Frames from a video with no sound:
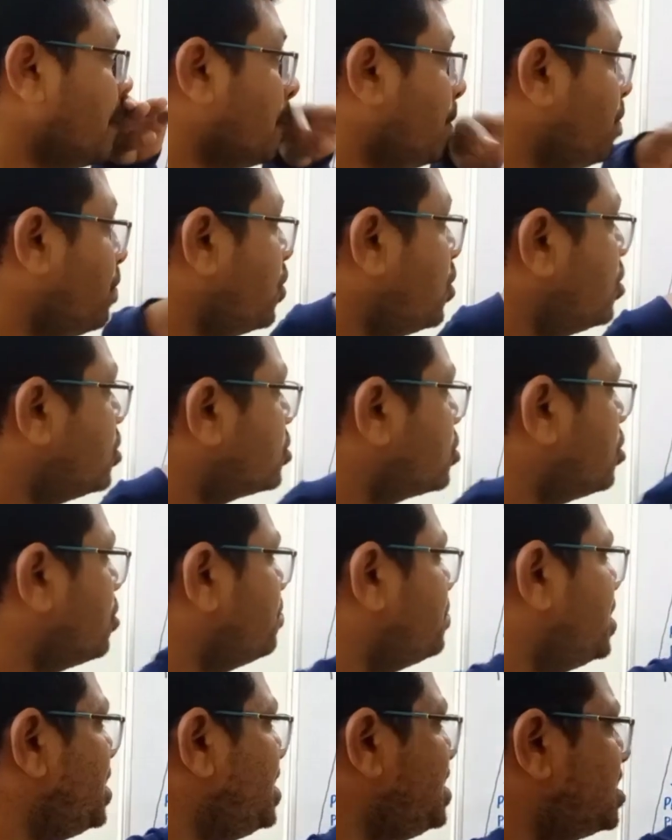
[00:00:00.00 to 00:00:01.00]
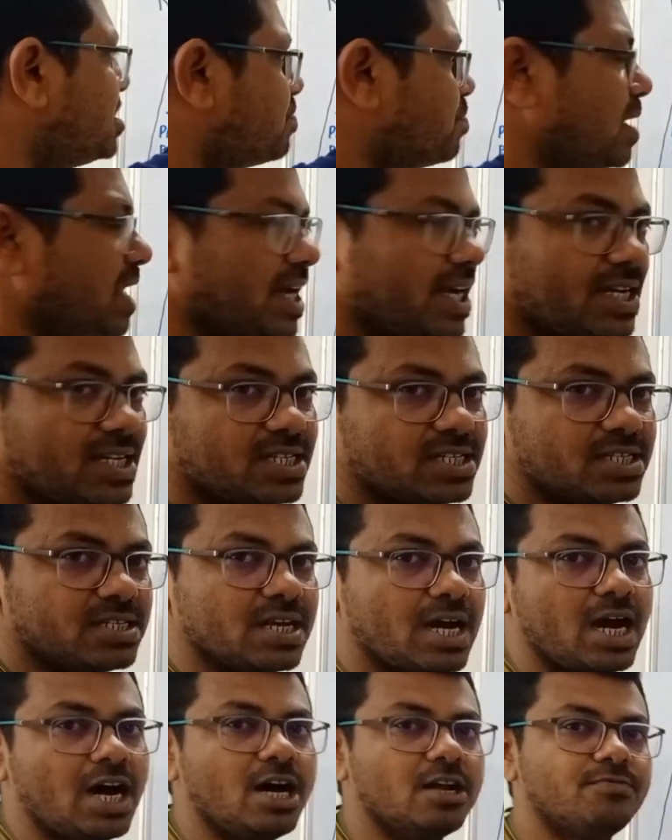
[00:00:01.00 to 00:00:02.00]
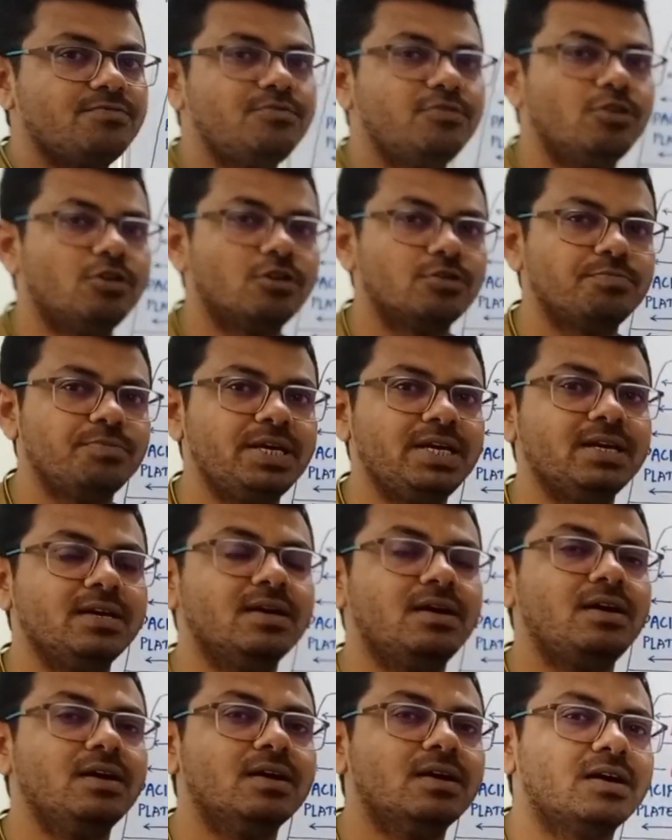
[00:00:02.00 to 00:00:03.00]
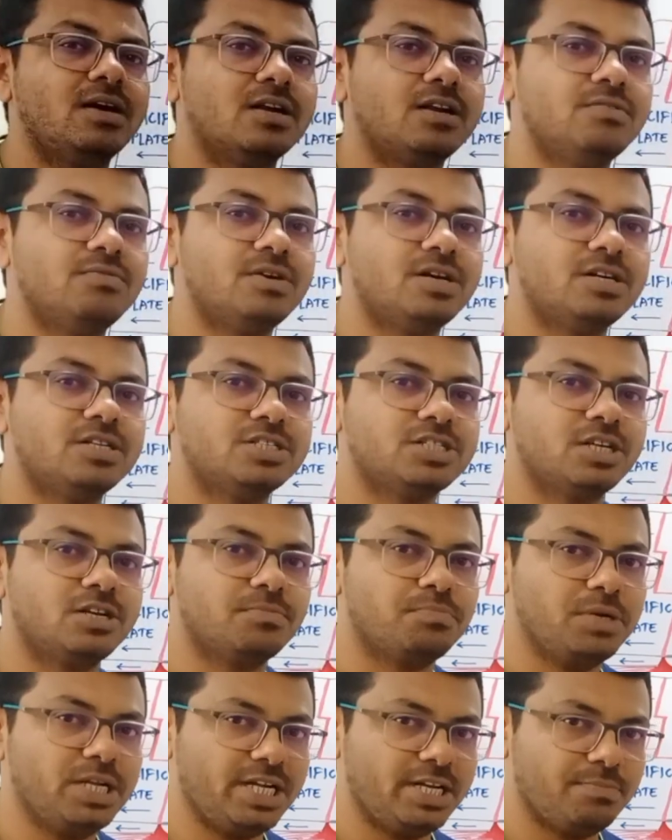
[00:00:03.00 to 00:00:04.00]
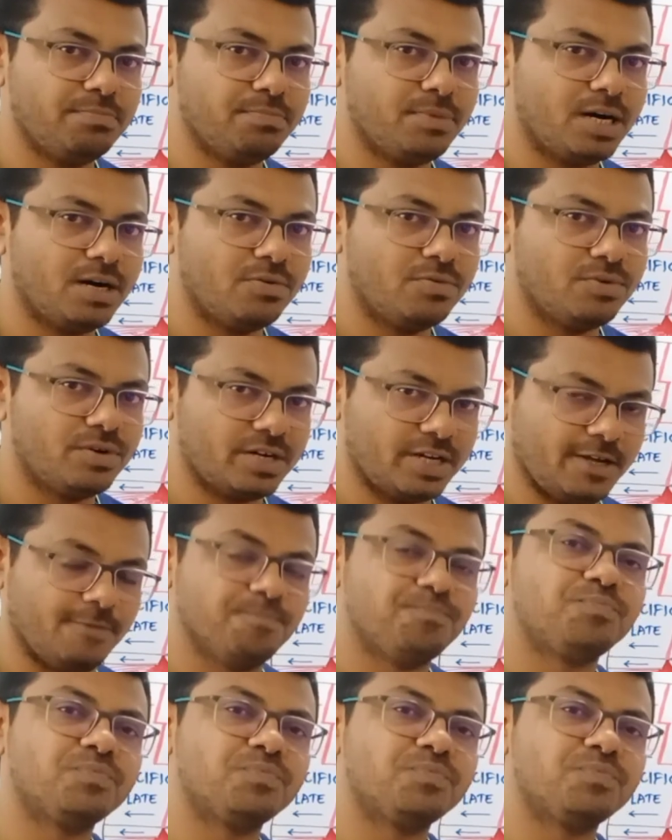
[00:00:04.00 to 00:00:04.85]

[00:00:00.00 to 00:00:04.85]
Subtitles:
both of these plates are forming a conversion plate boundary.